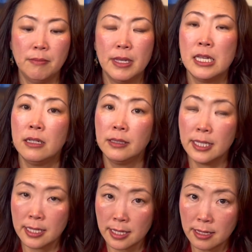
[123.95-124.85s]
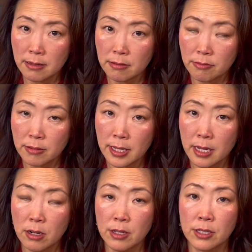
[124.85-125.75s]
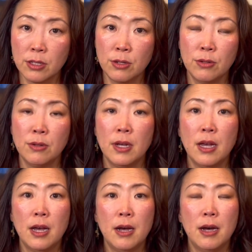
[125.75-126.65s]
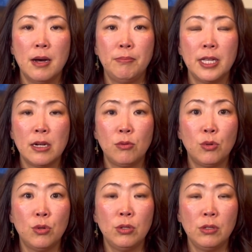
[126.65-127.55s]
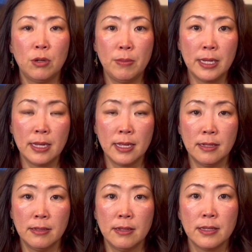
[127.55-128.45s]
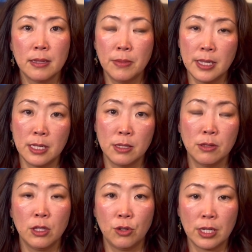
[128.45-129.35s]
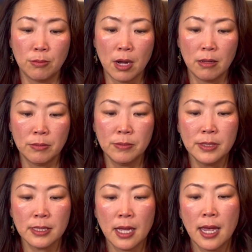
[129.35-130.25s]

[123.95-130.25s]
Illnesses can also play a role or begin some of these learning problems,